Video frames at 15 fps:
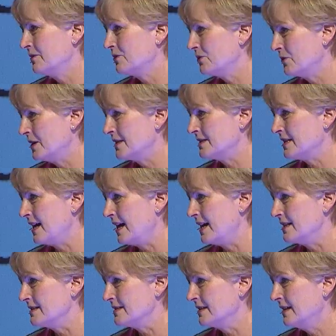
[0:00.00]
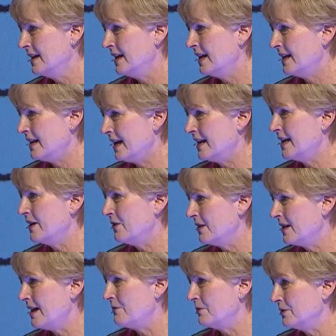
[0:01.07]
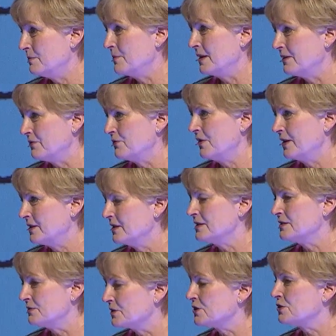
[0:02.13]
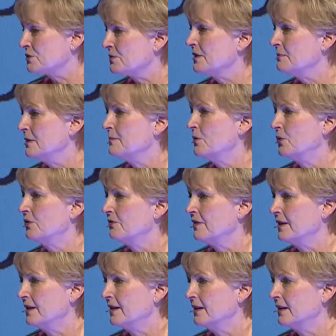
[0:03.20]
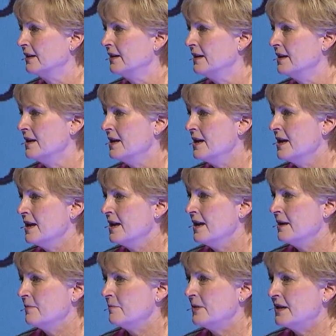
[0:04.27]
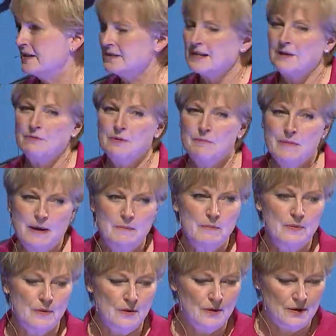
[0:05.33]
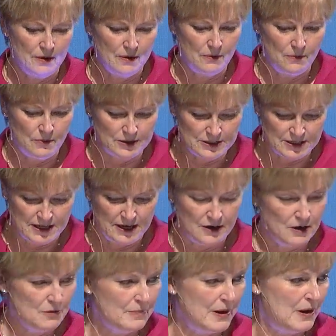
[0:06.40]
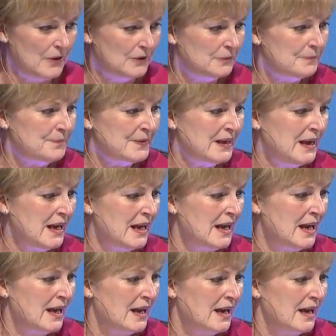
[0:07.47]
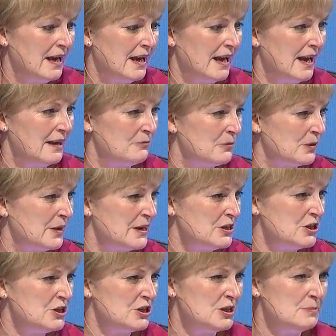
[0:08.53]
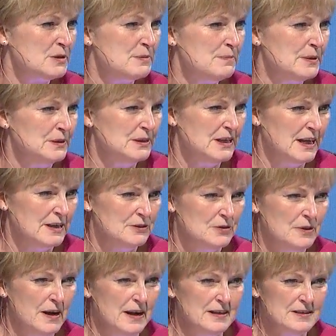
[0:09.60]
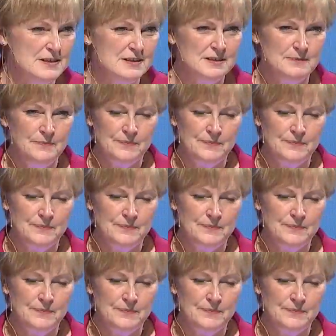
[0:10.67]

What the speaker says: through his eyes, and I carry that with me. It frankly is extremely motivating because I remember what to care about. And relationships built on trust,